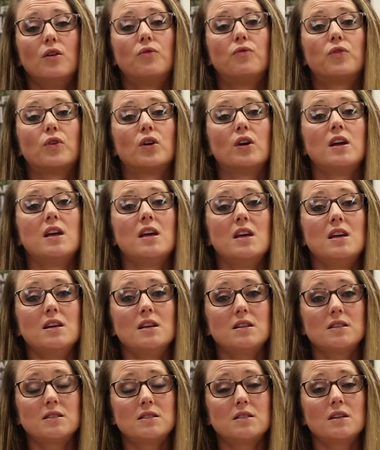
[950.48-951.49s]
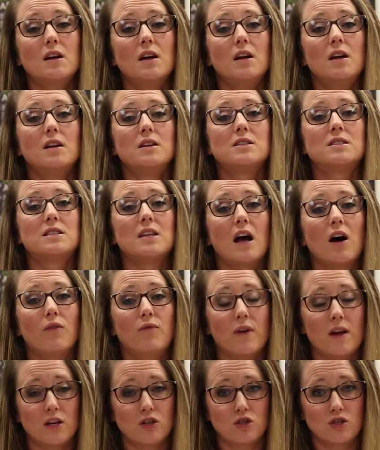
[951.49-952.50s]
for His
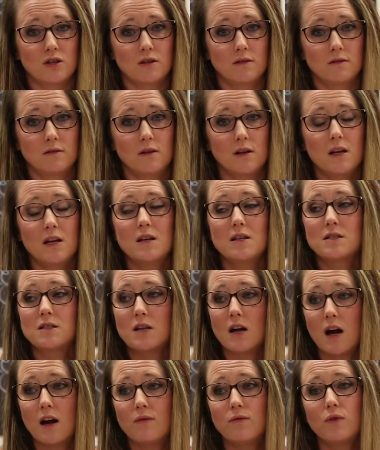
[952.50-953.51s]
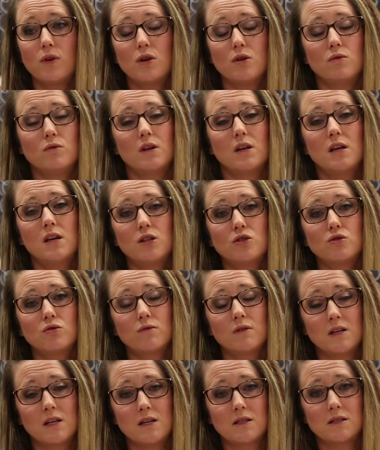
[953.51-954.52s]
salvation. It is time for you to hit
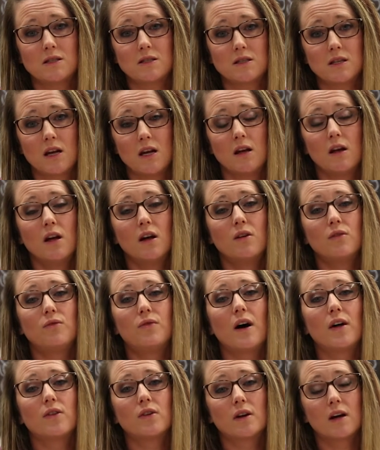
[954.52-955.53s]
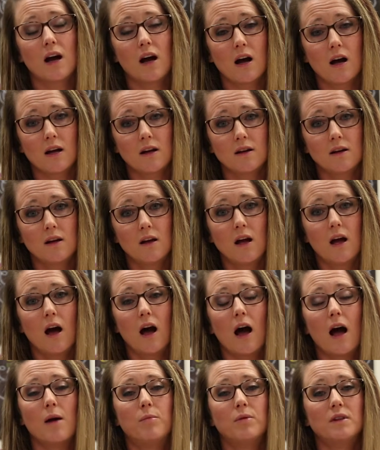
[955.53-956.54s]
your knees and say, Father God,
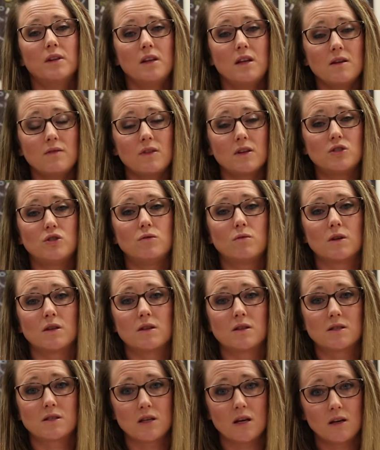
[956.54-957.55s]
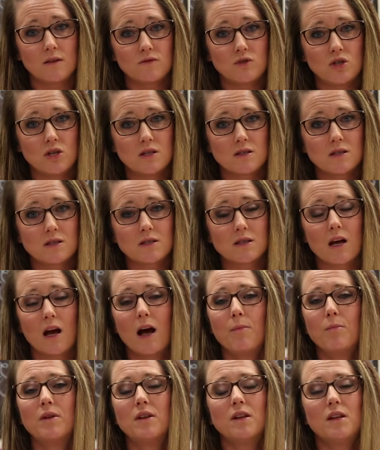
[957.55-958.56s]
I believe that You are the Son of Jesus.
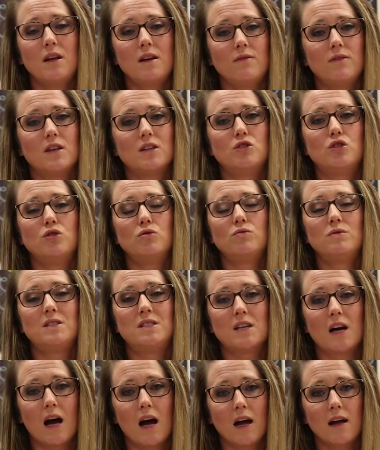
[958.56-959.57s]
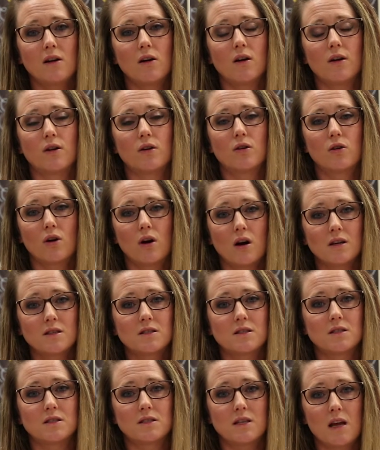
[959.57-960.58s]
I believe that You died on a
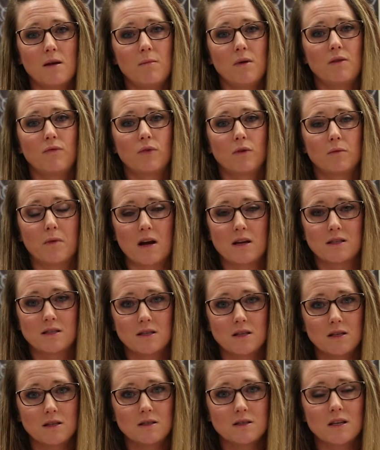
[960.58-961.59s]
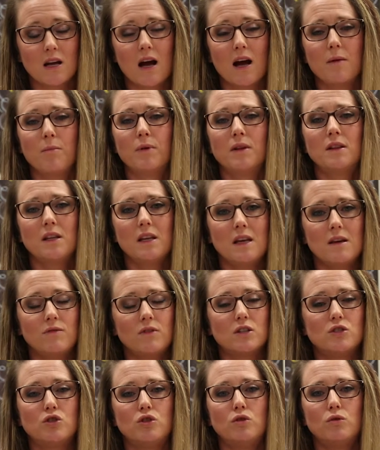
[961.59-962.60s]
cross to save me my sins. I
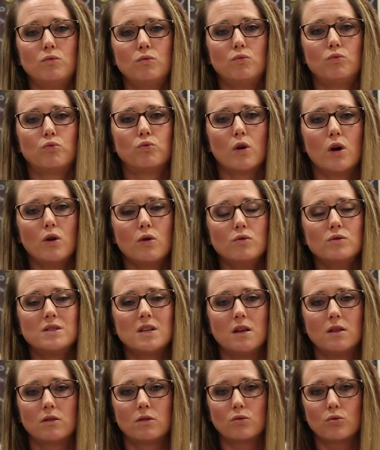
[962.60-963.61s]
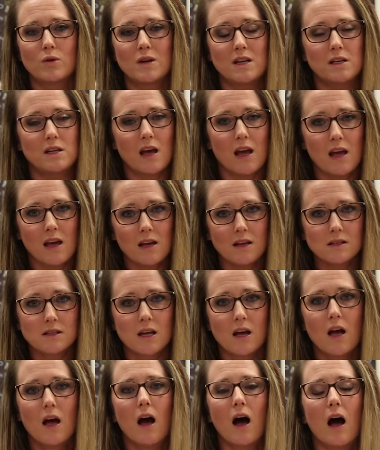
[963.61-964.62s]
believe that You rose in 3 days.
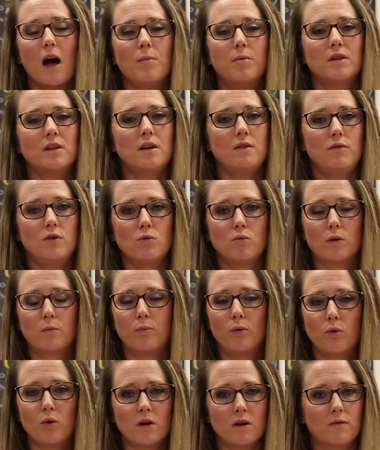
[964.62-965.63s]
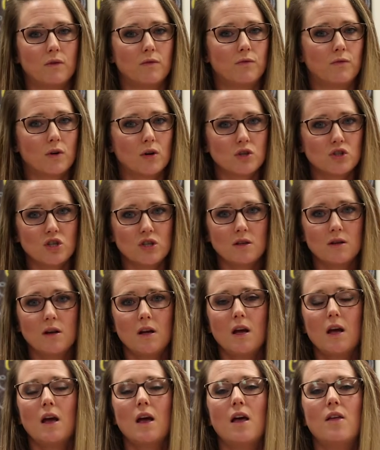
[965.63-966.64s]
I believe You were born of a virgin
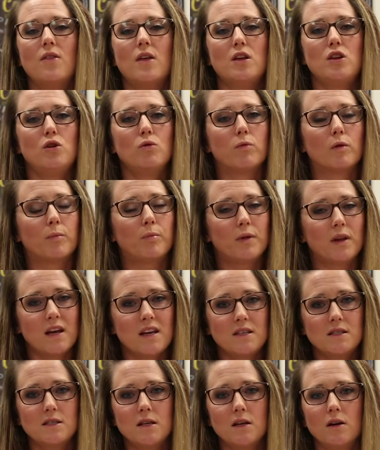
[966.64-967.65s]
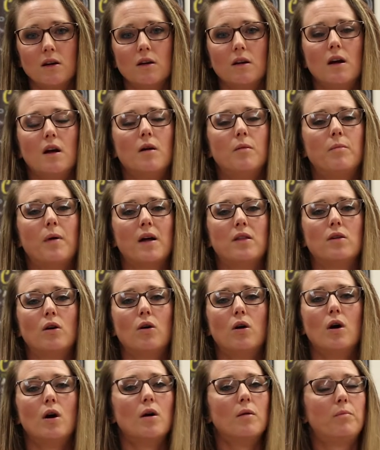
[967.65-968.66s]
and that You were placed here by
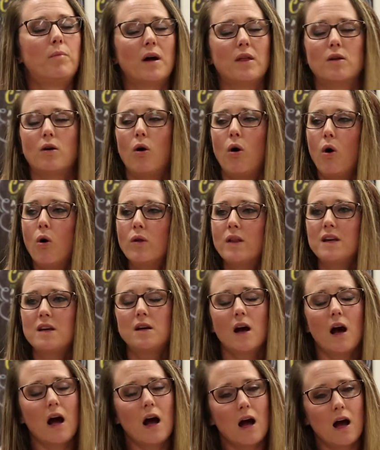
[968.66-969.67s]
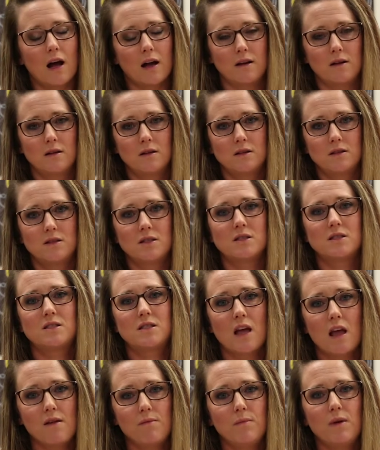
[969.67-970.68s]
the Holy God to
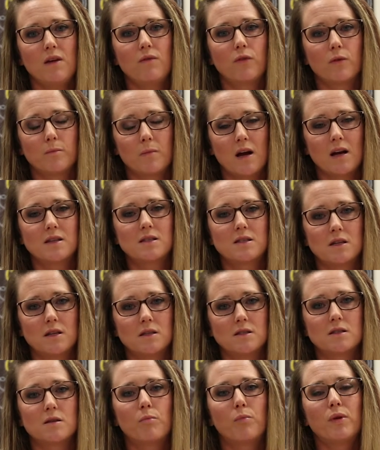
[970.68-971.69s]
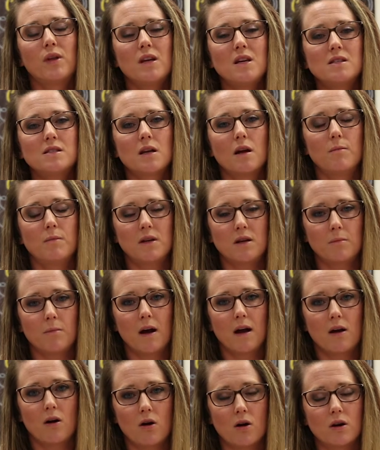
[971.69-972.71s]
save me from my sins. Please come into
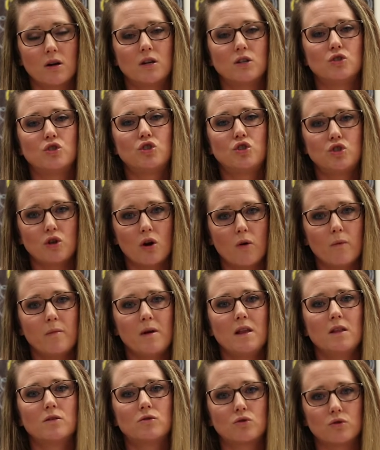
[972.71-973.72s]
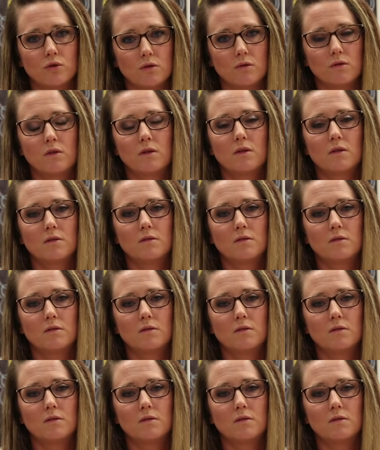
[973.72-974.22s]
my heart and show me the truth.